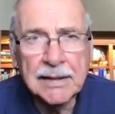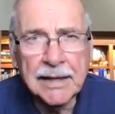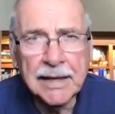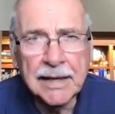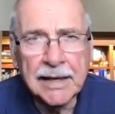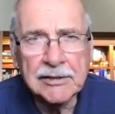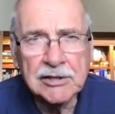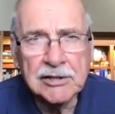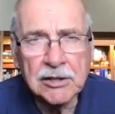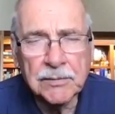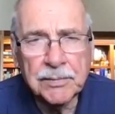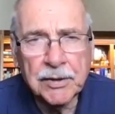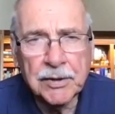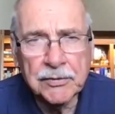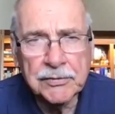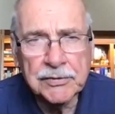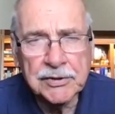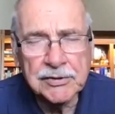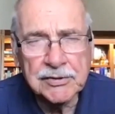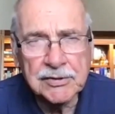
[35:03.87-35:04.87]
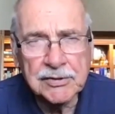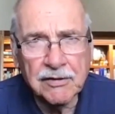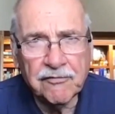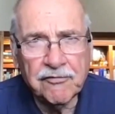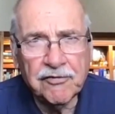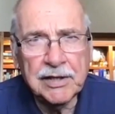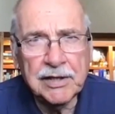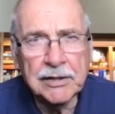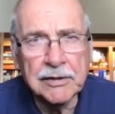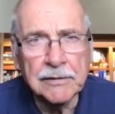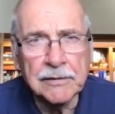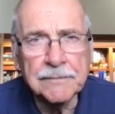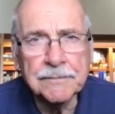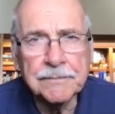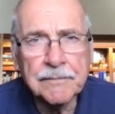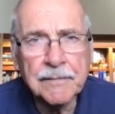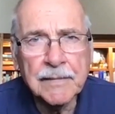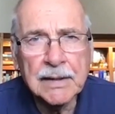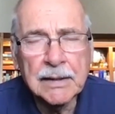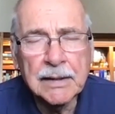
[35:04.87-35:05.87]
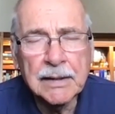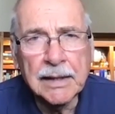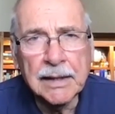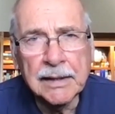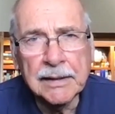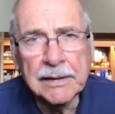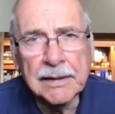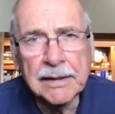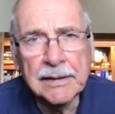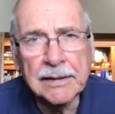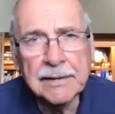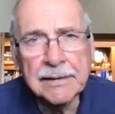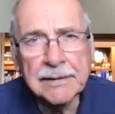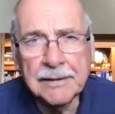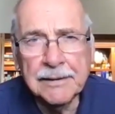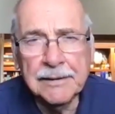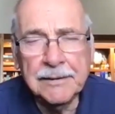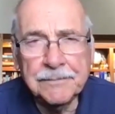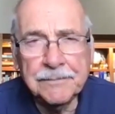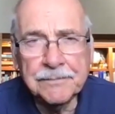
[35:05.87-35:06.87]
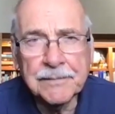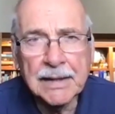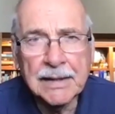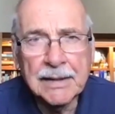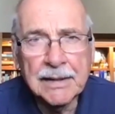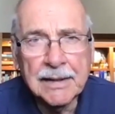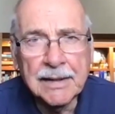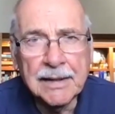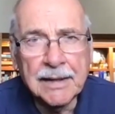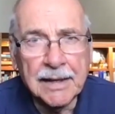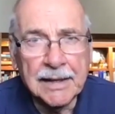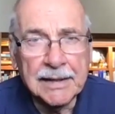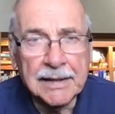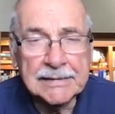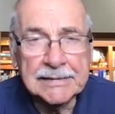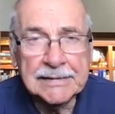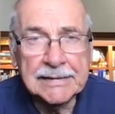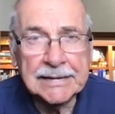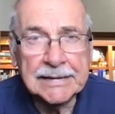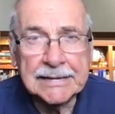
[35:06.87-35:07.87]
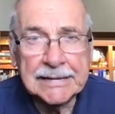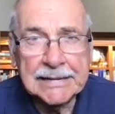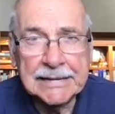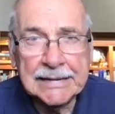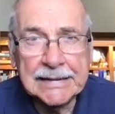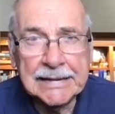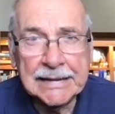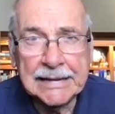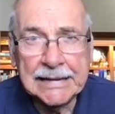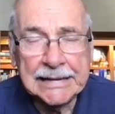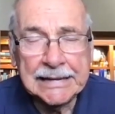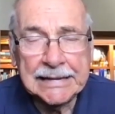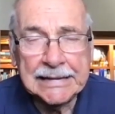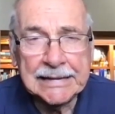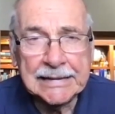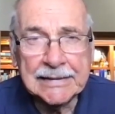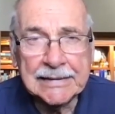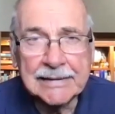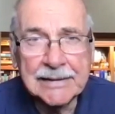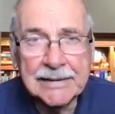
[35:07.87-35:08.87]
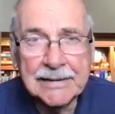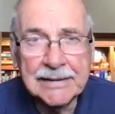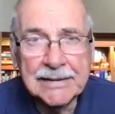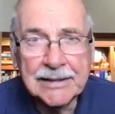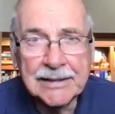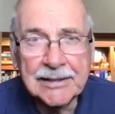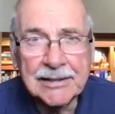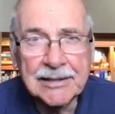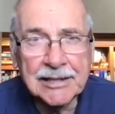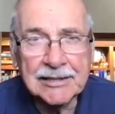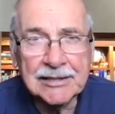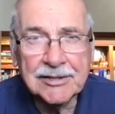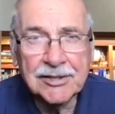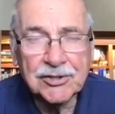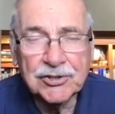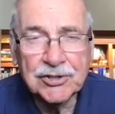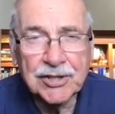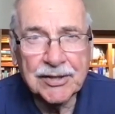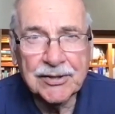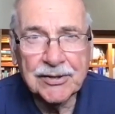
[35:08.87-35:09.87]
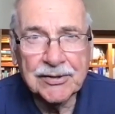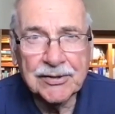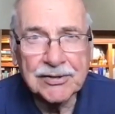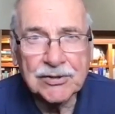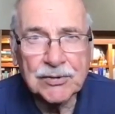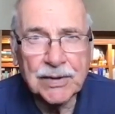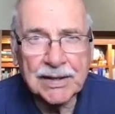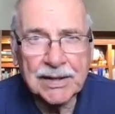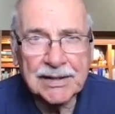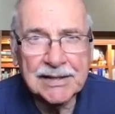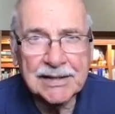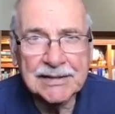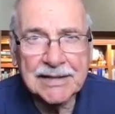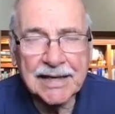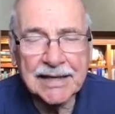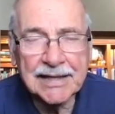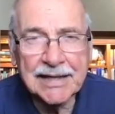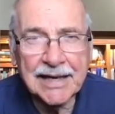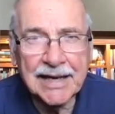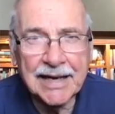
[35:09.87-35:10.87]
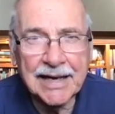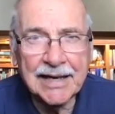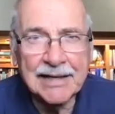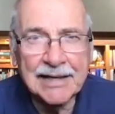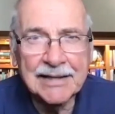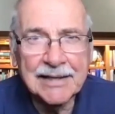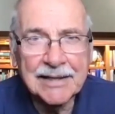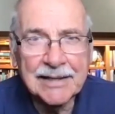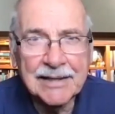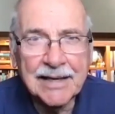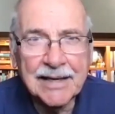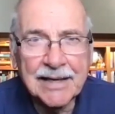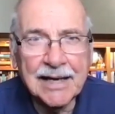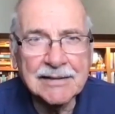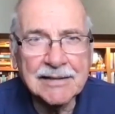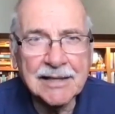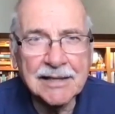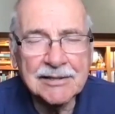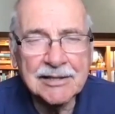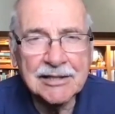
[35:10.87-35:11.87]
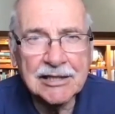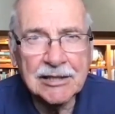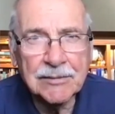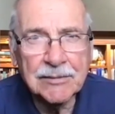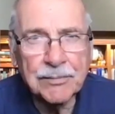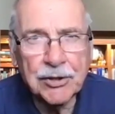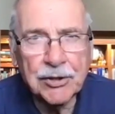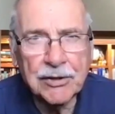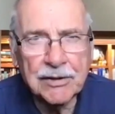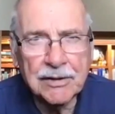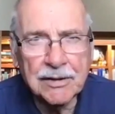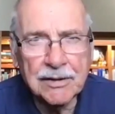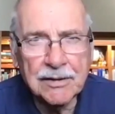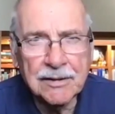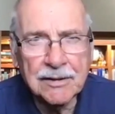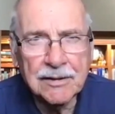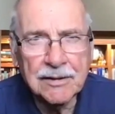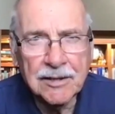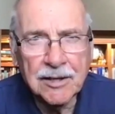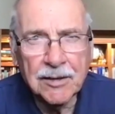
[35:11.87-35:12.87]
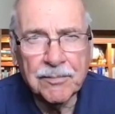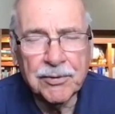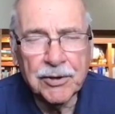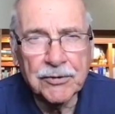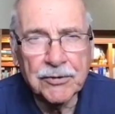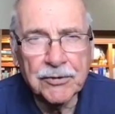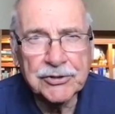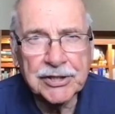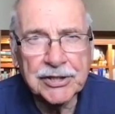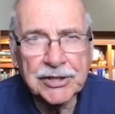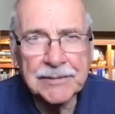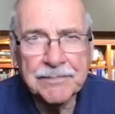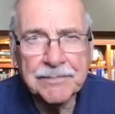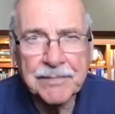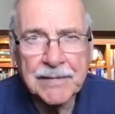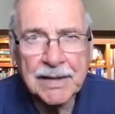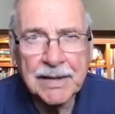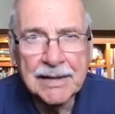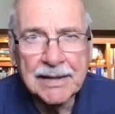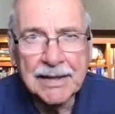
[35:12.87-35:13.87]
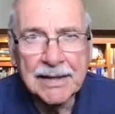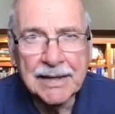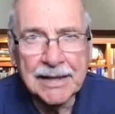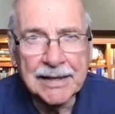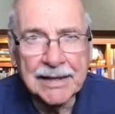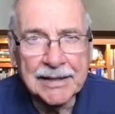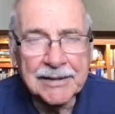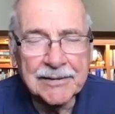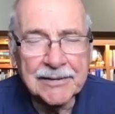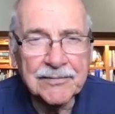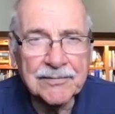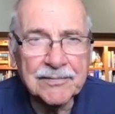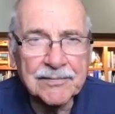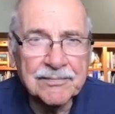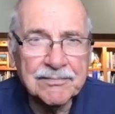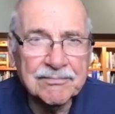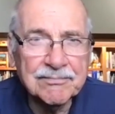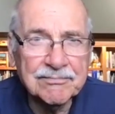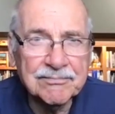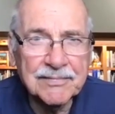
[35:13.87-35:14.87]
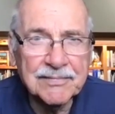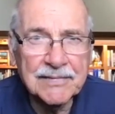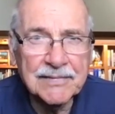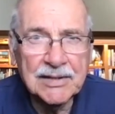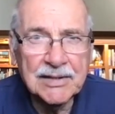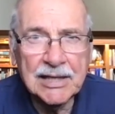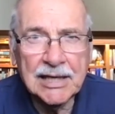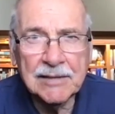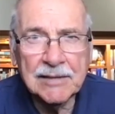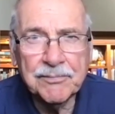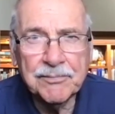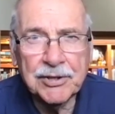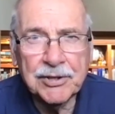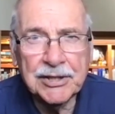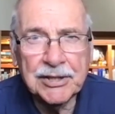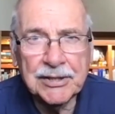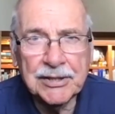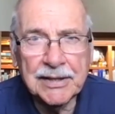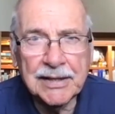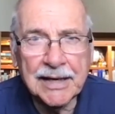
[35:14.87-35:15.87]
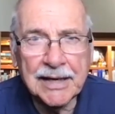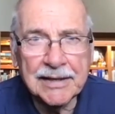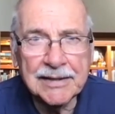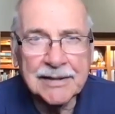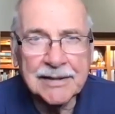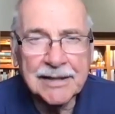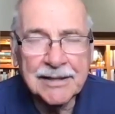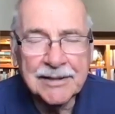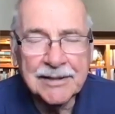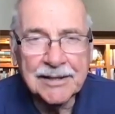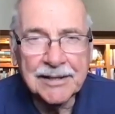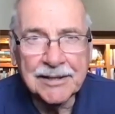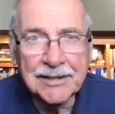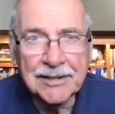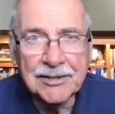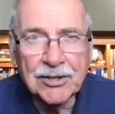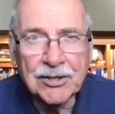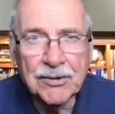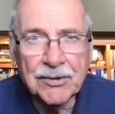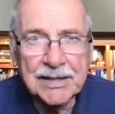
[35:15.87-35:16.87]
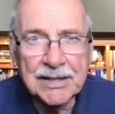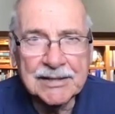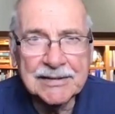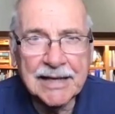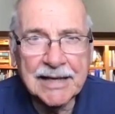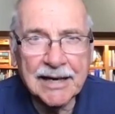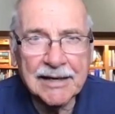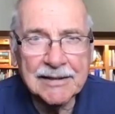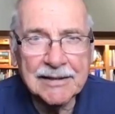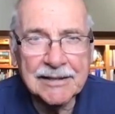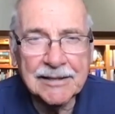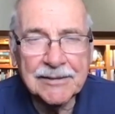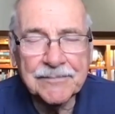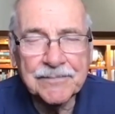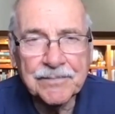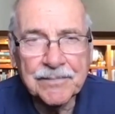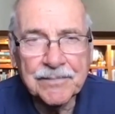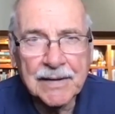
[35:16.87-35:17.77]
as it approaches the feeder. And then I sit and click the shutter as quickly as I can as I see a bird approaching. And you get pretty good at knowing exactly